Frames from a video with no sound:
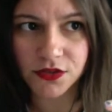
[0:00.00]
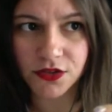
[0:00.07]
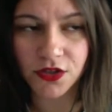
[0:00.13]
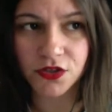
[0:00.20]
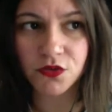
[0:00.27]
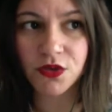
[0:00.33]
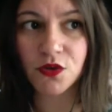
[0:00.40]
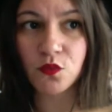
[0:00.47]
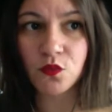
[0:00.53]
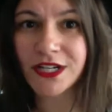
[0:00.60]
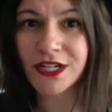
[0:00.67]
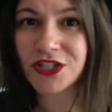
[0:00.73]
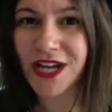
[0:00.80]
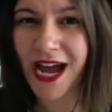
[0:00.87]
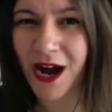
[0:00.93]
you can
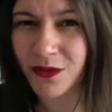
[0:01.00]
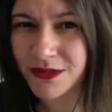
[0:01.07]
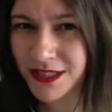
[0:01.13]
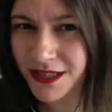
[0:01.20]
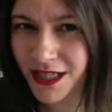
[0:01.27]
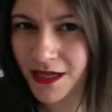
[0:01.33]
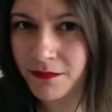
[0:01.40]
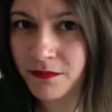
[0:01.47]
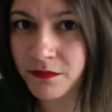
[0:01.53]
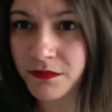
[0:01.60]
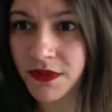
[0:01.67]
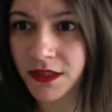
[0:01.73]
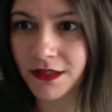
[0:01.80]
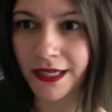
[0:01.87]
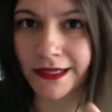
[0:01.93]
reach out to them
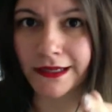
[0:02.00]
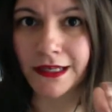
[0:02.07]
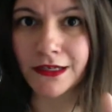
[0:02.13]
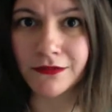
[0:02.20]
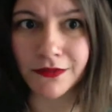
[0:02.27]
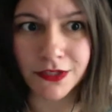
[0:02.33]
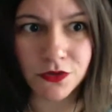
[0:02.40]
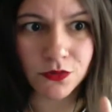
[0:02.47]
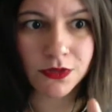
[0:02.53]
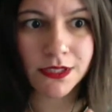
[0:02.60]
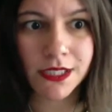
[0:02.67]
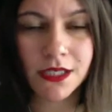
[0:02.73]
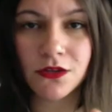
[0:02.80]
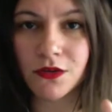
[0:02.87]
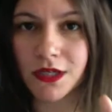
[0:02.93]
like
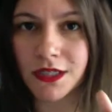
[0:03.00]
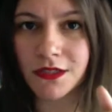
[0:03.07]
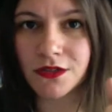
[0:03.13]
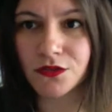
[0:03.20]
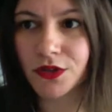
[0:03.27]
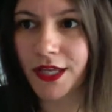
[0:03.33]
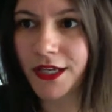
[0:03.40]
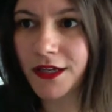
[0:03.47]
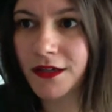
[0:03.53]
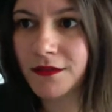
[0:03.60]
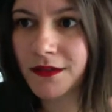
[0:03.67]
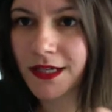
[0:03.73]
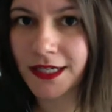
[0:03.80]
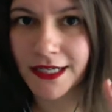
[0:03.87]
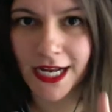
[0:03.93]
individually you can like
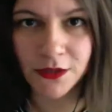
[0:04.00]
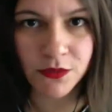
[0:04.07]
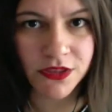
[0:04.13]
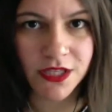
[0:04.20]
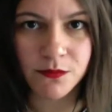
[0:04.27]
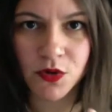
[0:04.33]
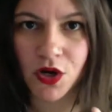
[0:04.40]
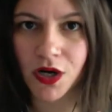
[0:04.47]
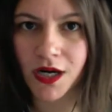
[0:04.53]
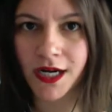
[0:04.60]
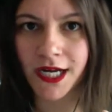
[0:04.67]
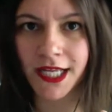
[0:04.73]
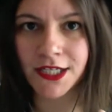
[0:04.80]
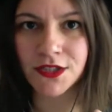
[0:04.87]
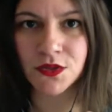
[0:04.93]
connect with them
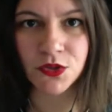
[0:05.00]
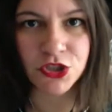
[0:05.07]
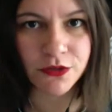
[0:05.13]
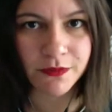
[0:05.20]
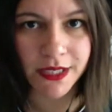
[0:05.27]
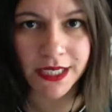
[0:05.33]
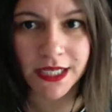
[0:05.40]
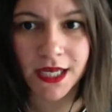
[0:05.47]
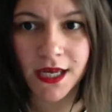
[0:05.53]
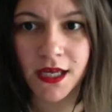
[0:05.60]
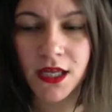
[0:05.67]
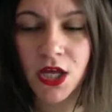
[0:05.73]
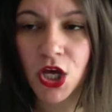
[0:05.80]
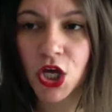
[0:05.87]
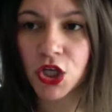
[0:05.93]
on social media
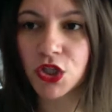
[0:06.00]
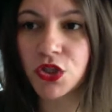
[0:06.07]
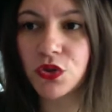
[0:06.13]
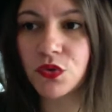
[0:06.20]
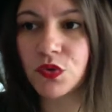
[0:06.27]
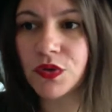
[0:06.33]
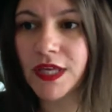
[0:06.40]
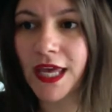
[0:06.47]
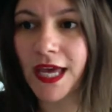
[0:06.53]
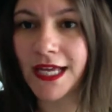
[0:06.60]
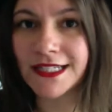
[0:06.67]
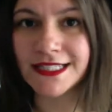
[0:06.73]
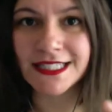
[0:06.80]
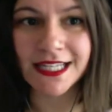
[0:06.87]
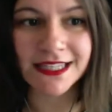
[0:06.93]
you can
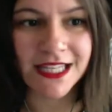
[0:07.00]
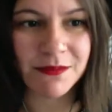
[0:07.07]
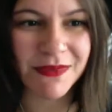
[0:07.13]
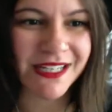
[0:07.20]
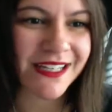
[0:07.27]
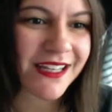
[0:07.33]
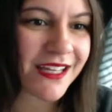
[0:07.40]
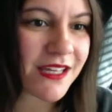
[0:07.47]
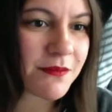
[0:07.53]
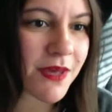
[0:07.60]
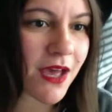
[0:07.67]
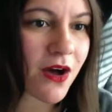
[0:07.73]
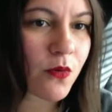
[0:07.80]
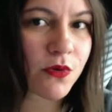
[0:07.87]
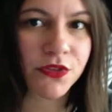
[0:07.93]
send them an
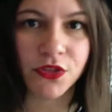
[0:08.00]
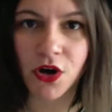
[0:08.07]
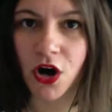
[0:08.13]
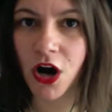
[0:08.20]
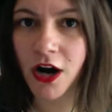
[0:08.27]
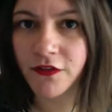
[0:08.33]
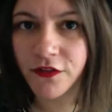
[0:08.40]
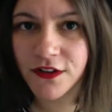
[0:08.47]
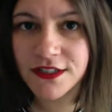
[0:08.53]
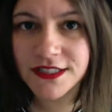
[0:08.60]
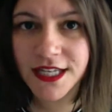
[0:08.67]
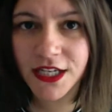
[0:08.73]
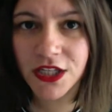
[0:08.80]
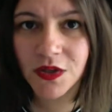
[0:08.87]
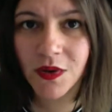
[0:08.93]
email with the offers
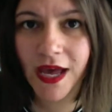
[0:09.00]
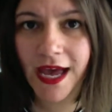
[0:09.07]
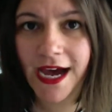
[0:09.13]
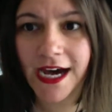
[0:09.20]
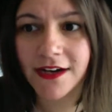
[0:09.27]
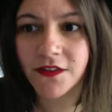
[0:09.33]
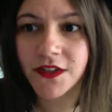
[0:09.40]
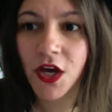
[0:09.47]
that you have